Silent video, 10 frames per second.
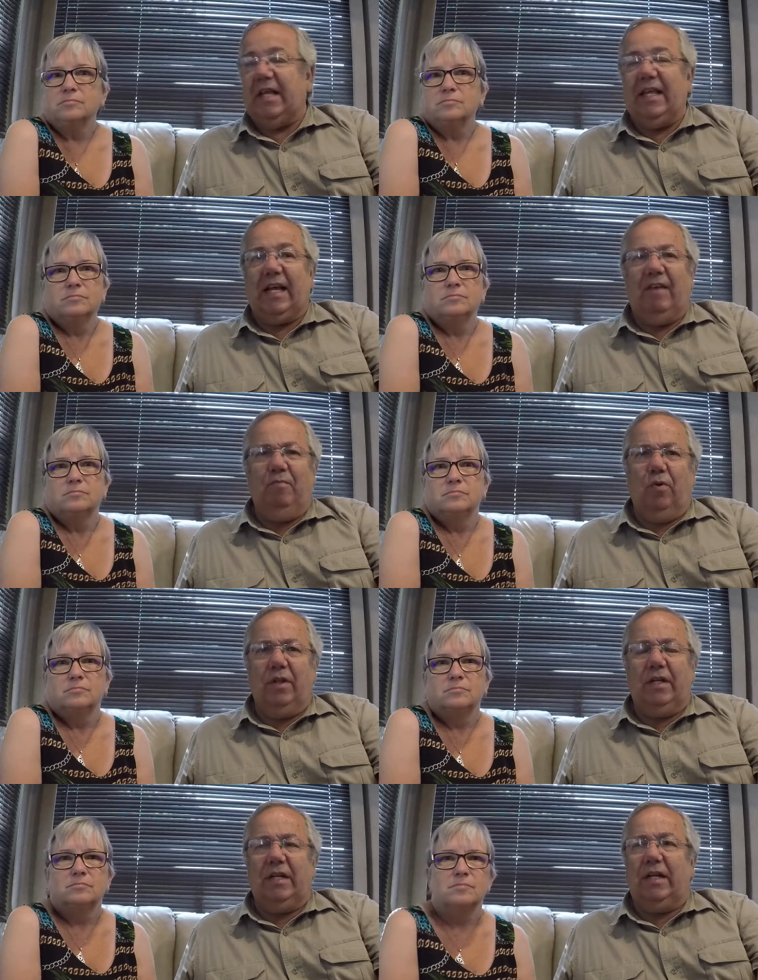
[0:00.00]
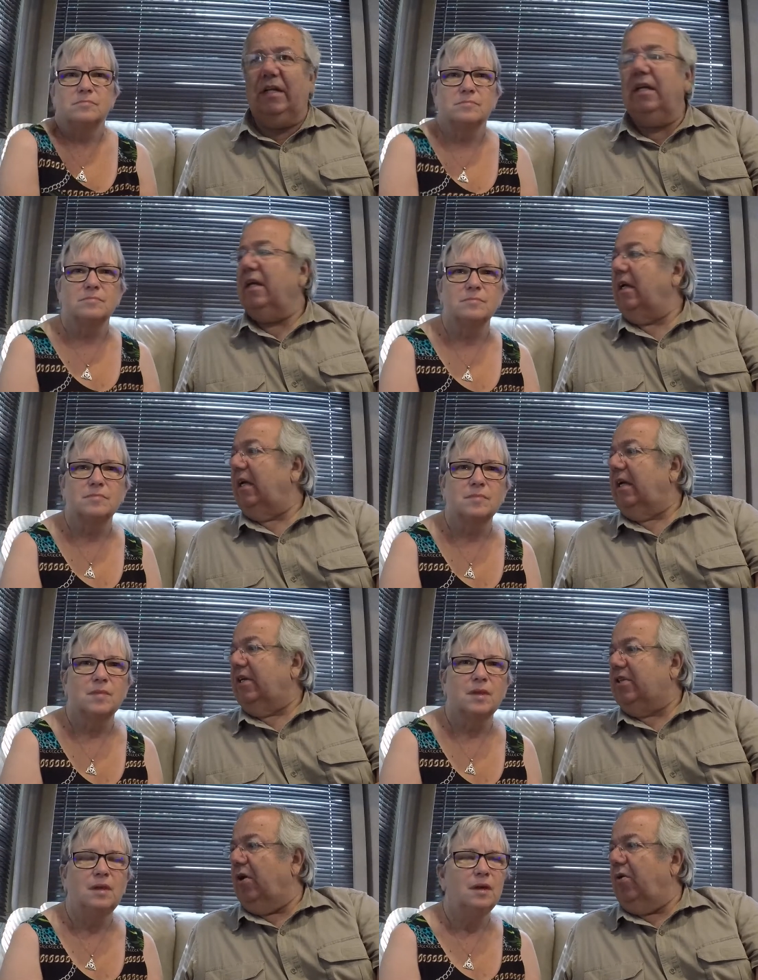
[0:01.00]
Speaker 1: think I have more than ten.
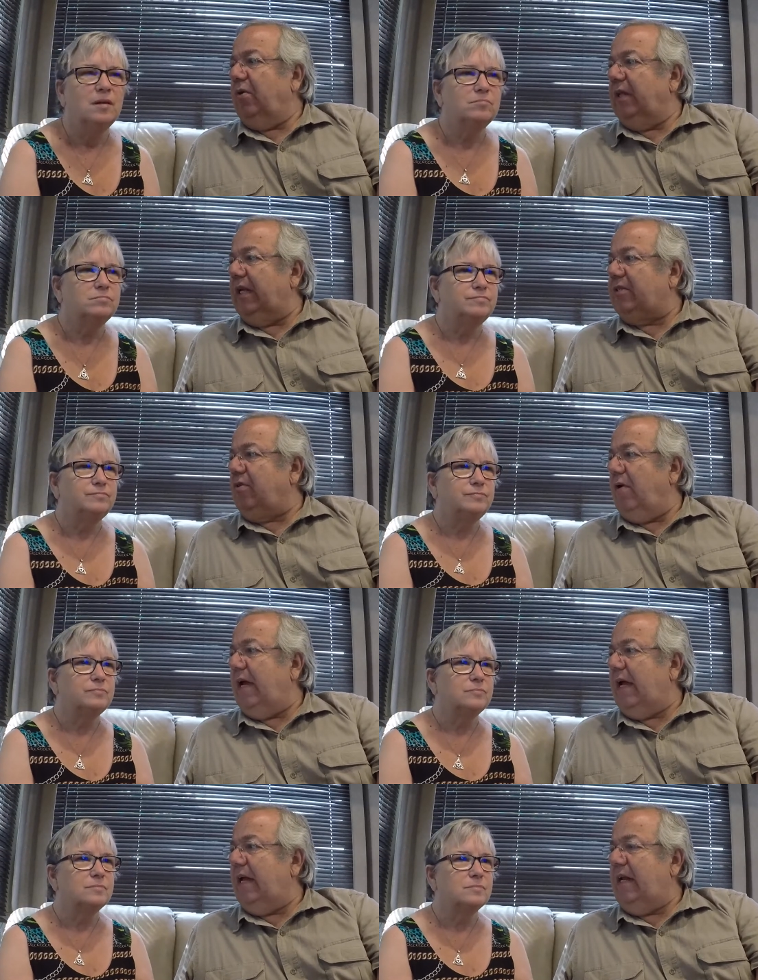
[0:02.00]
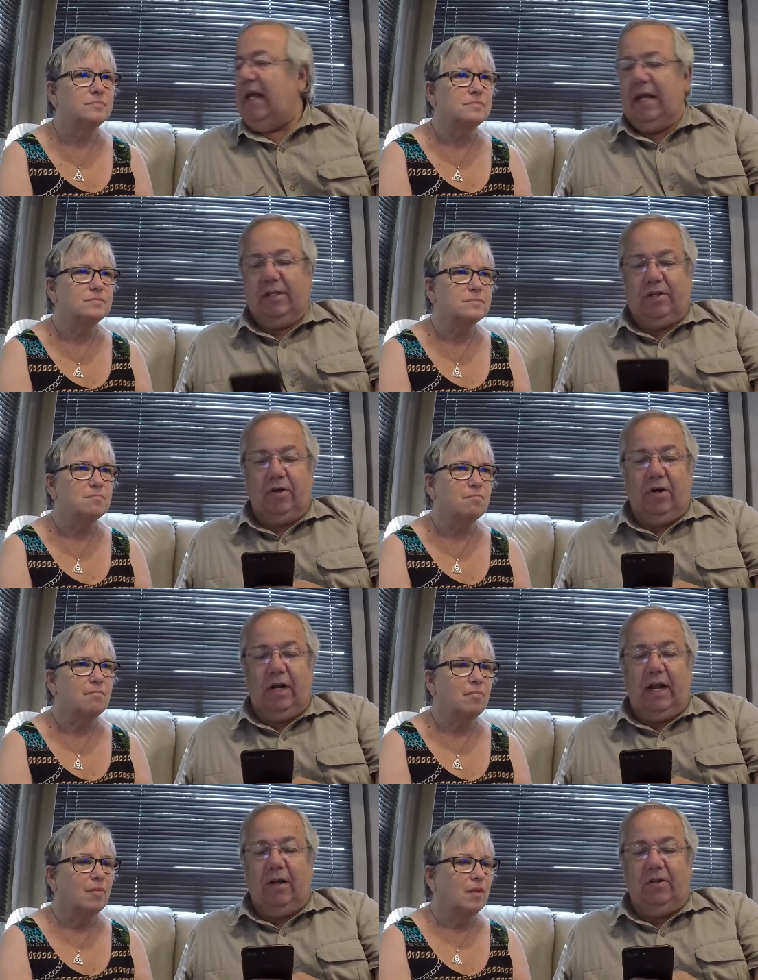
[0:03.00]
So let's go ahead and start
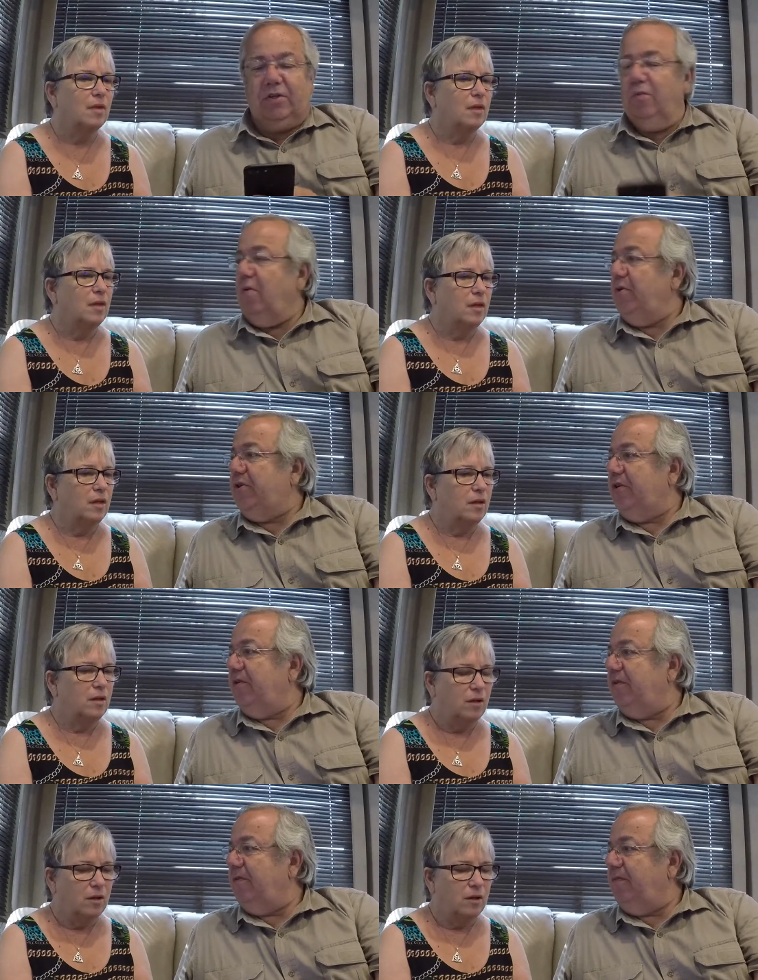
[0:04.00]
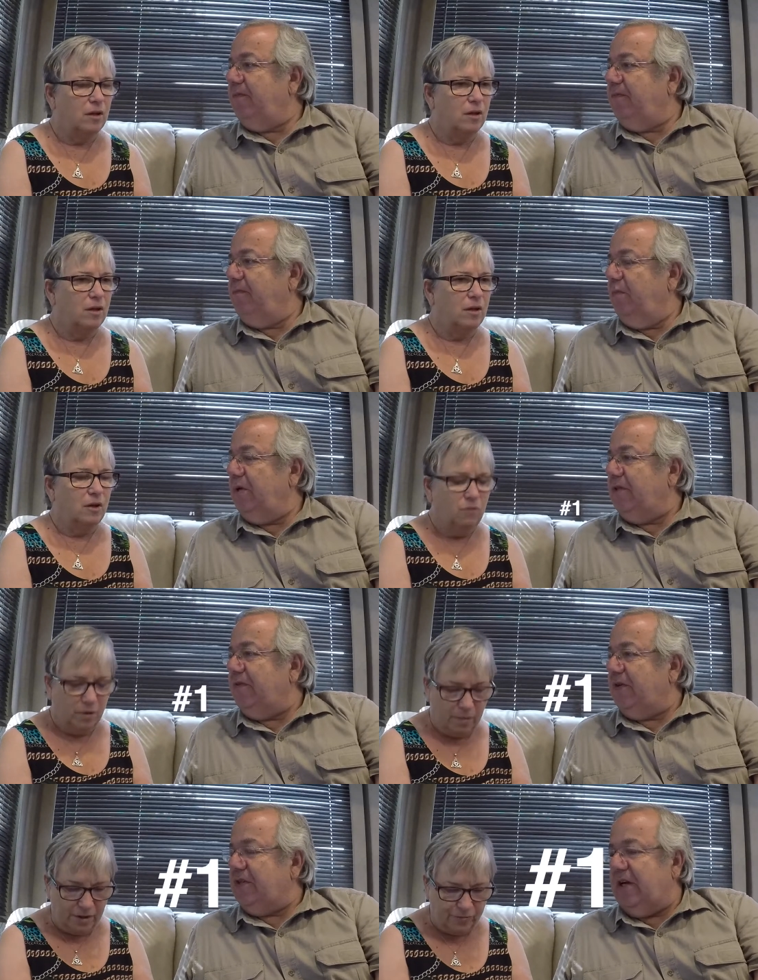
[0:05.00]
it out. So what was your? What's
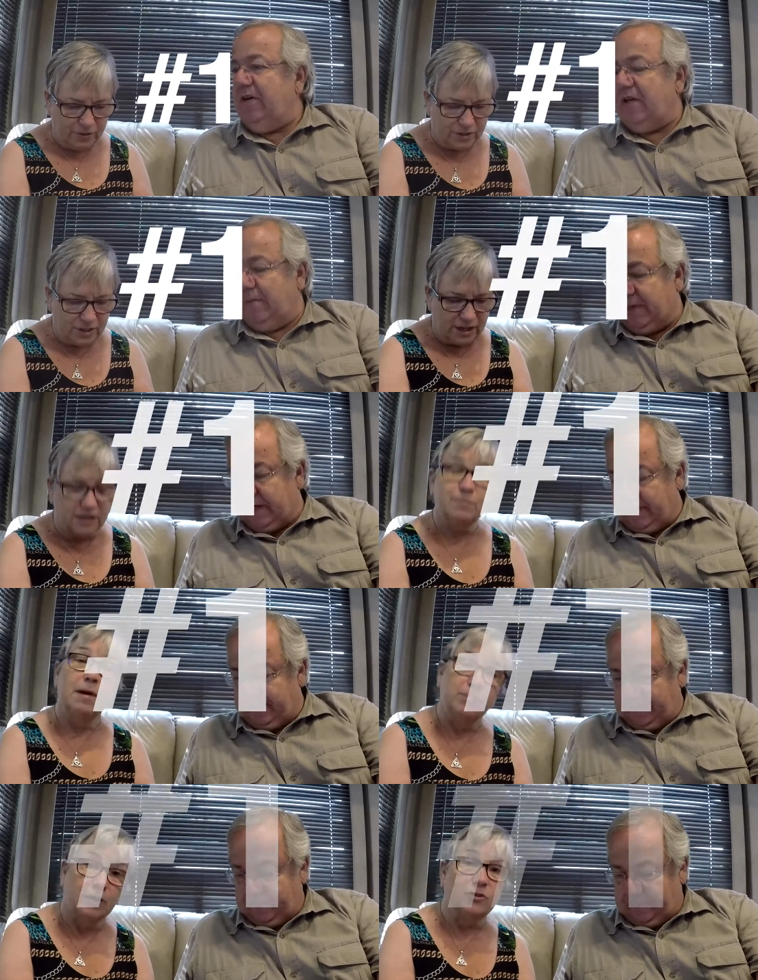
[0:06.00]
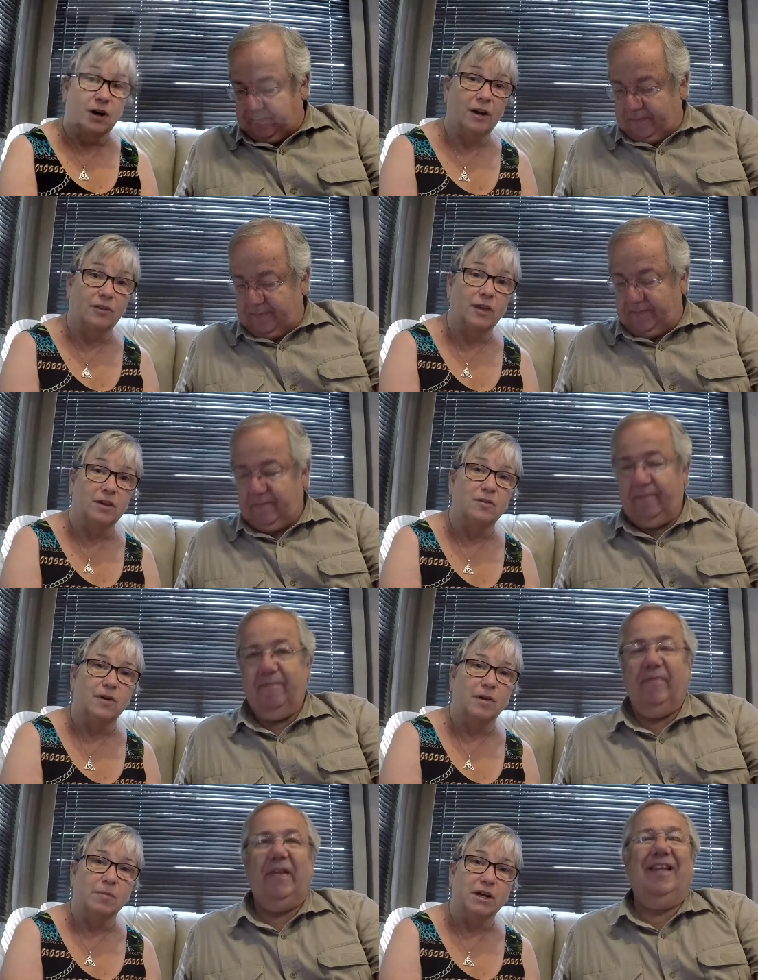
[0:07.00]
Well, my
Speaker 2: first thing is my blow dryer. Thank you
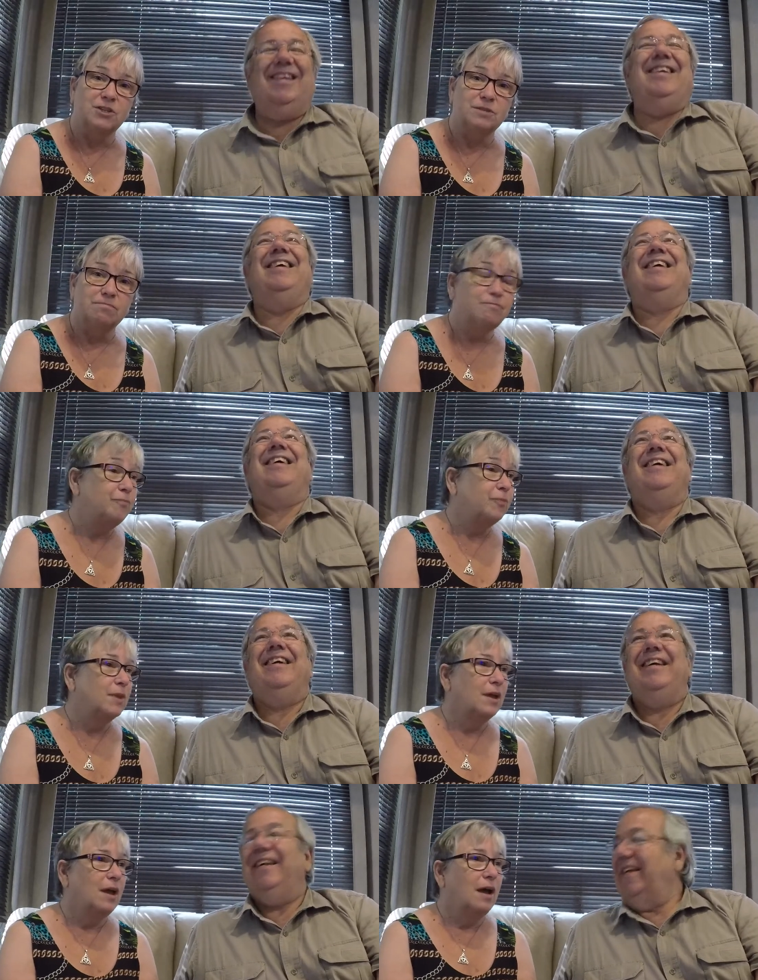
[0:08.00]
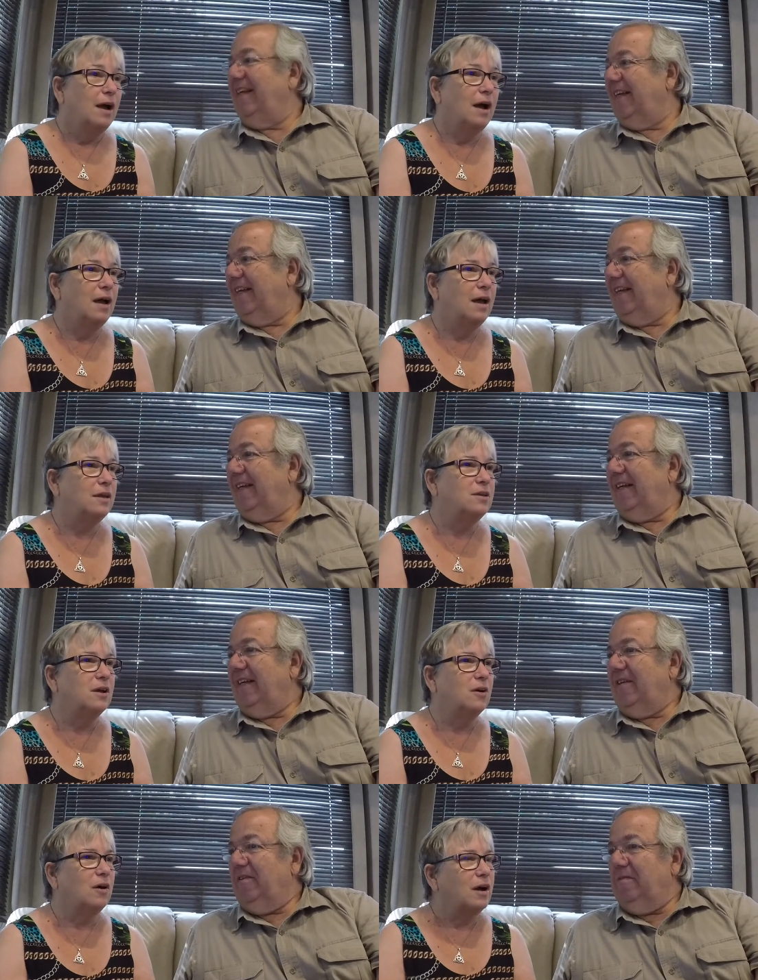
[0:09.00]
very much. I, you
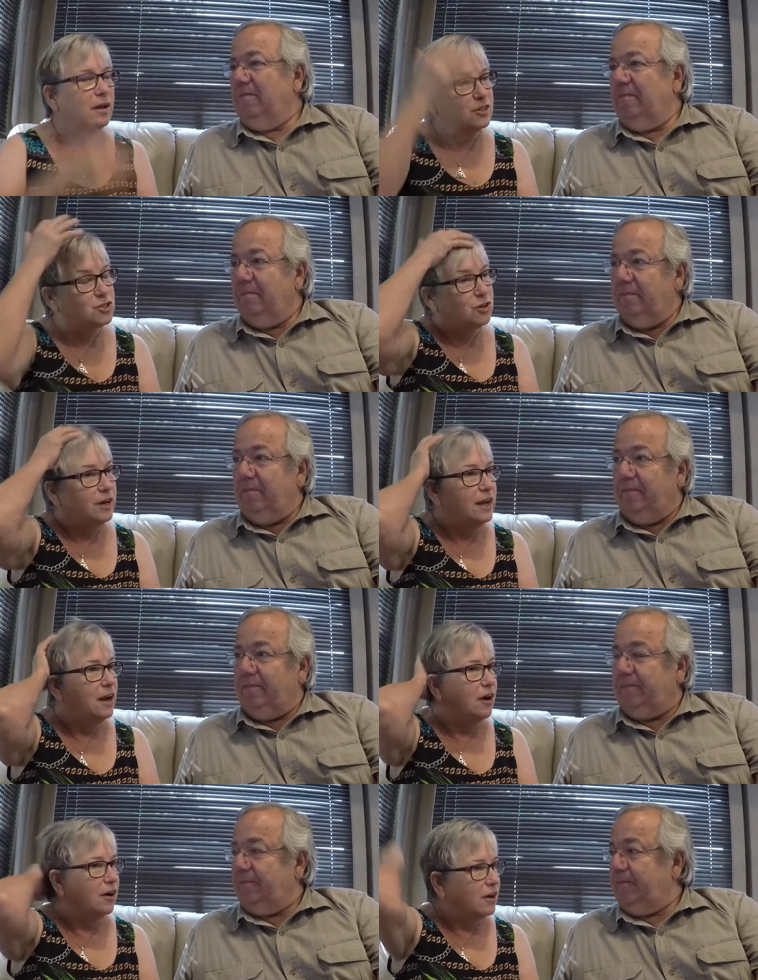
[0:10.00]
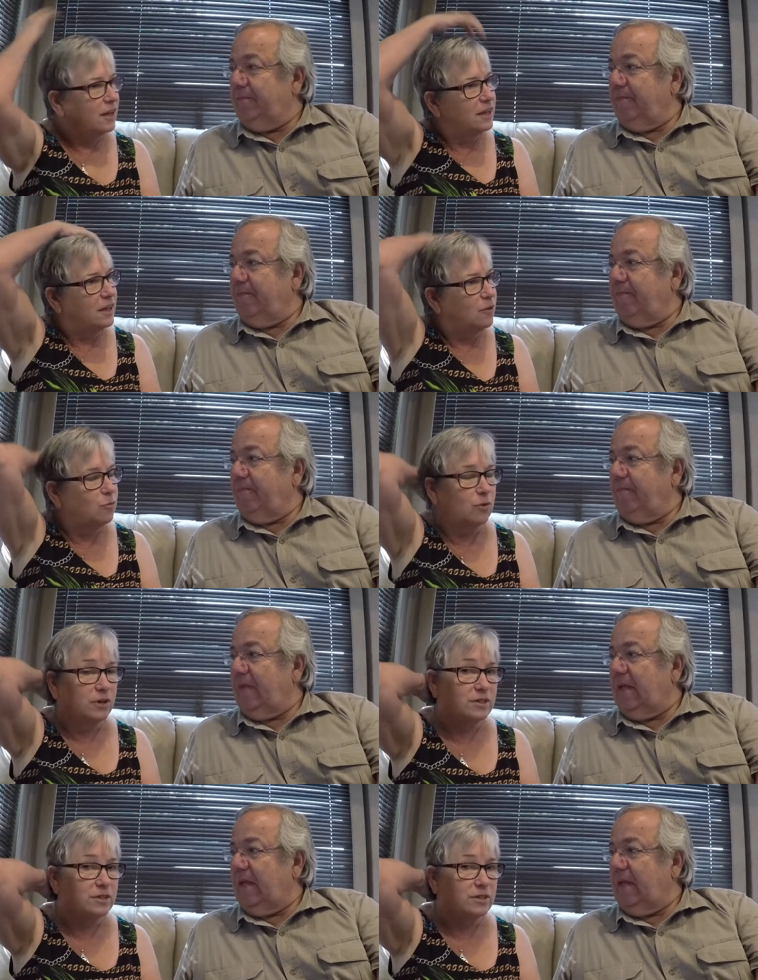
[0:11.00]
know, short hair, it, it works